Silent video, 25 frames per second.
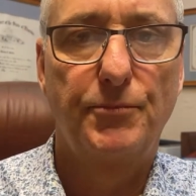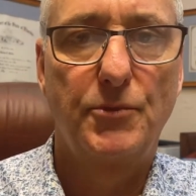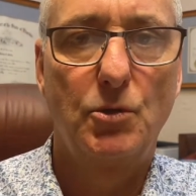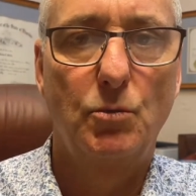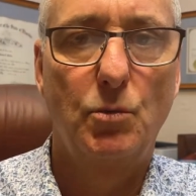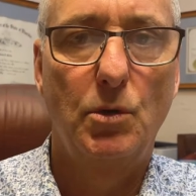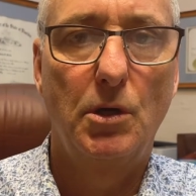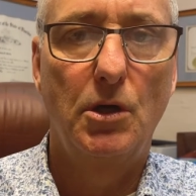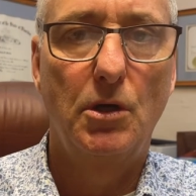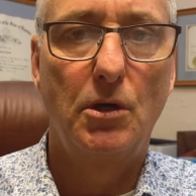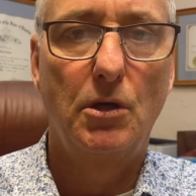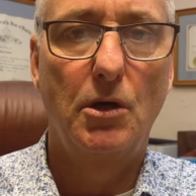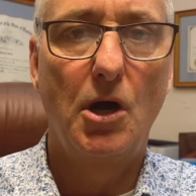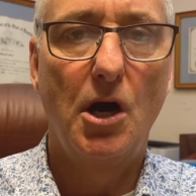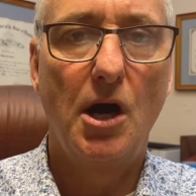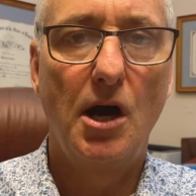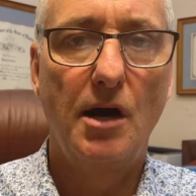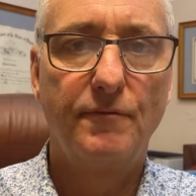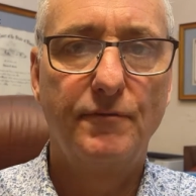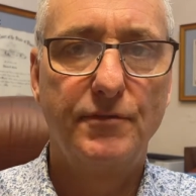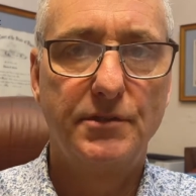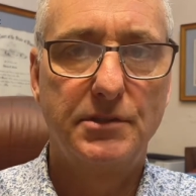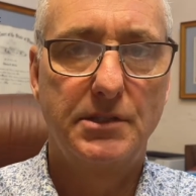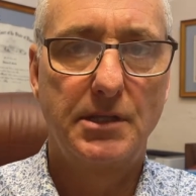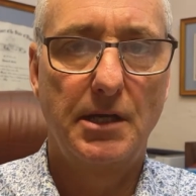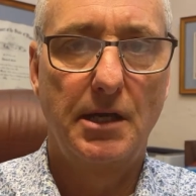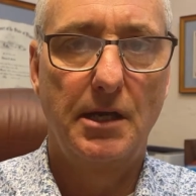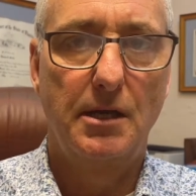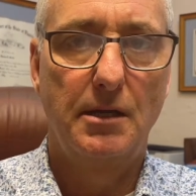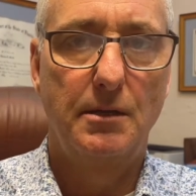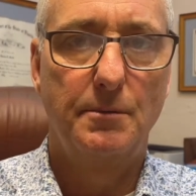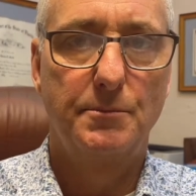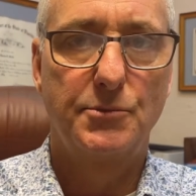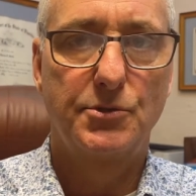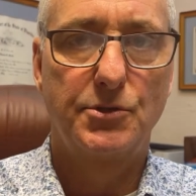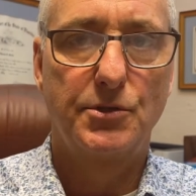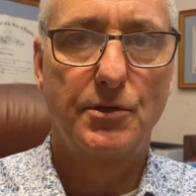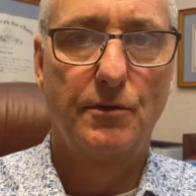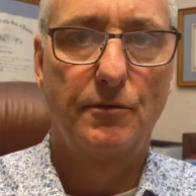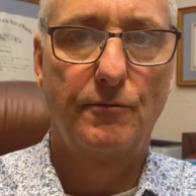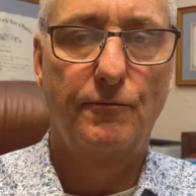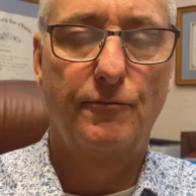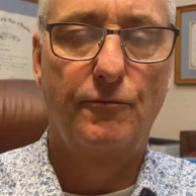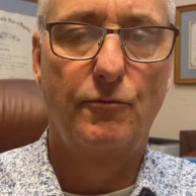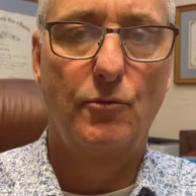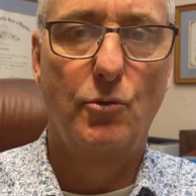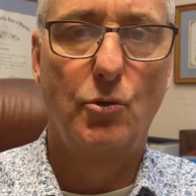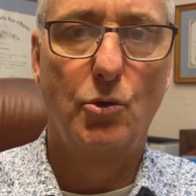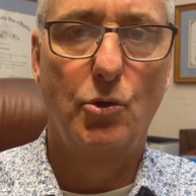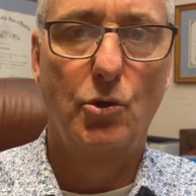Well, oftentimes
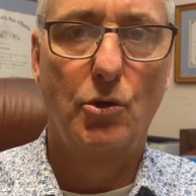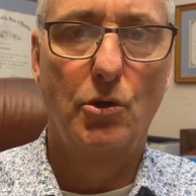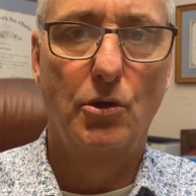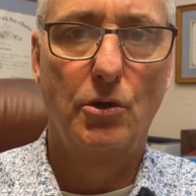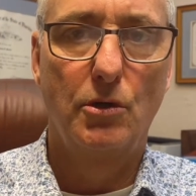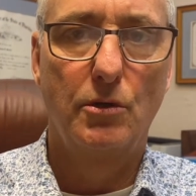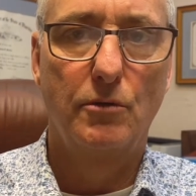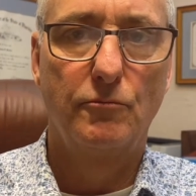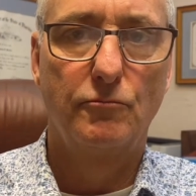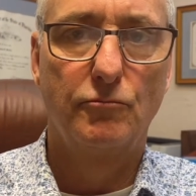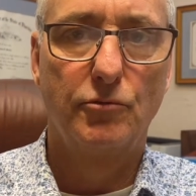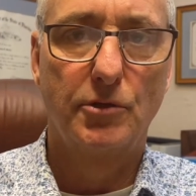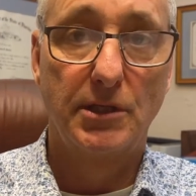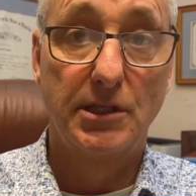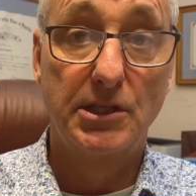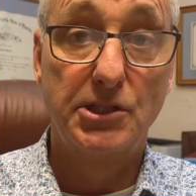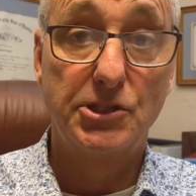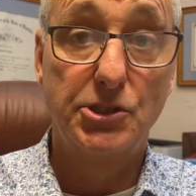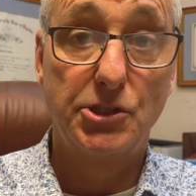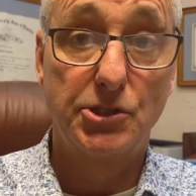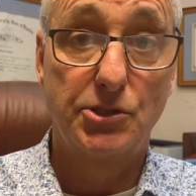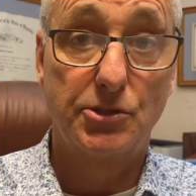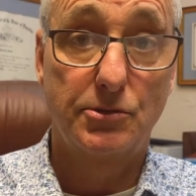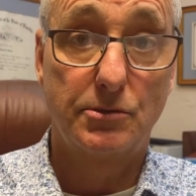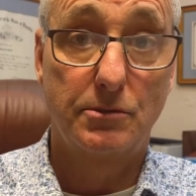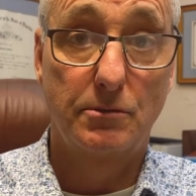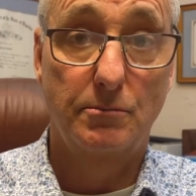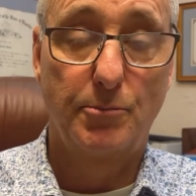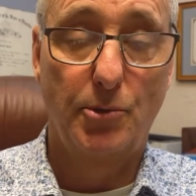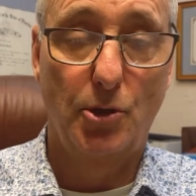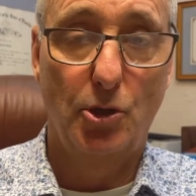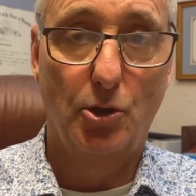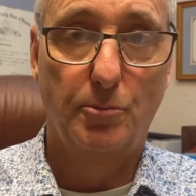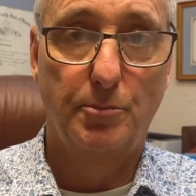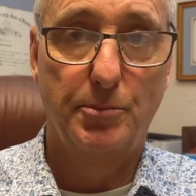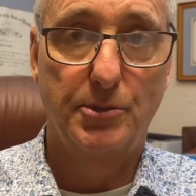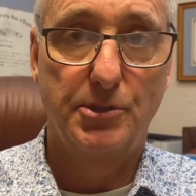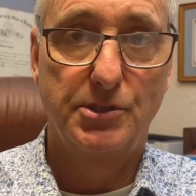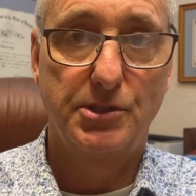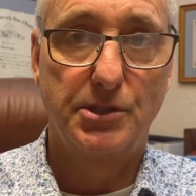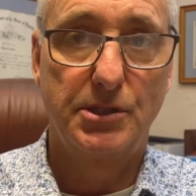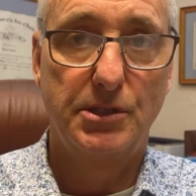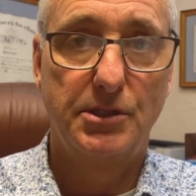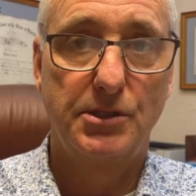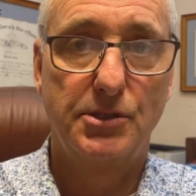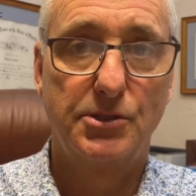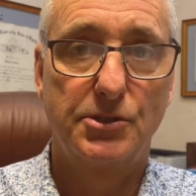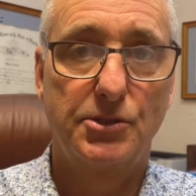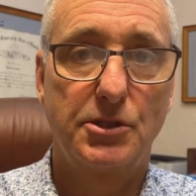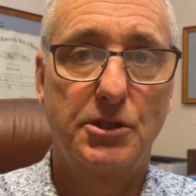for religious
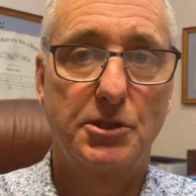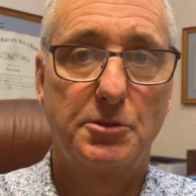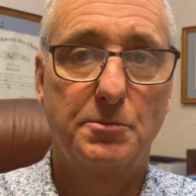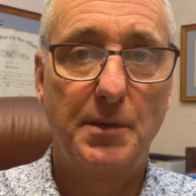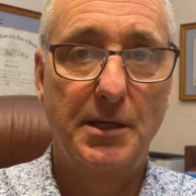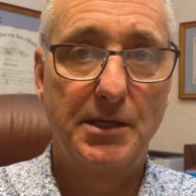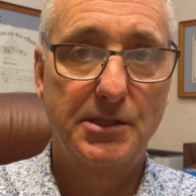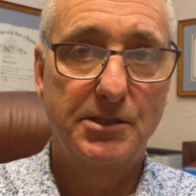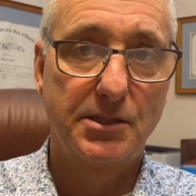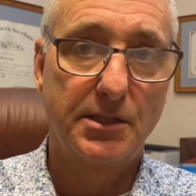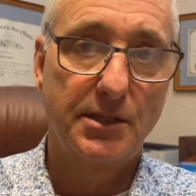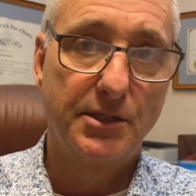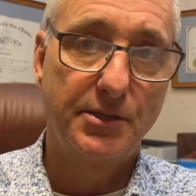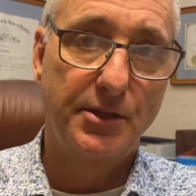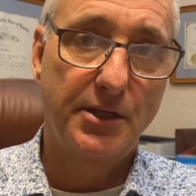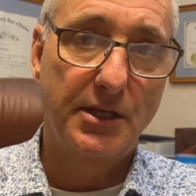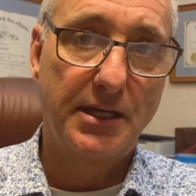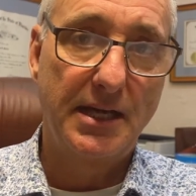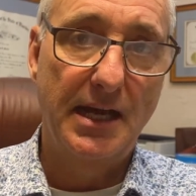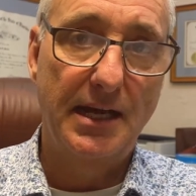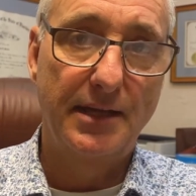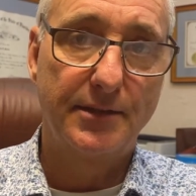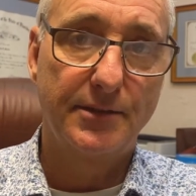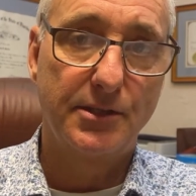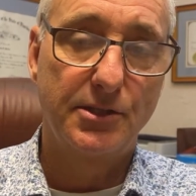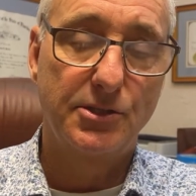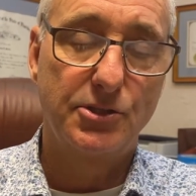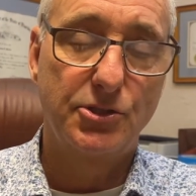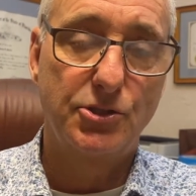purposes, especially in the Catholic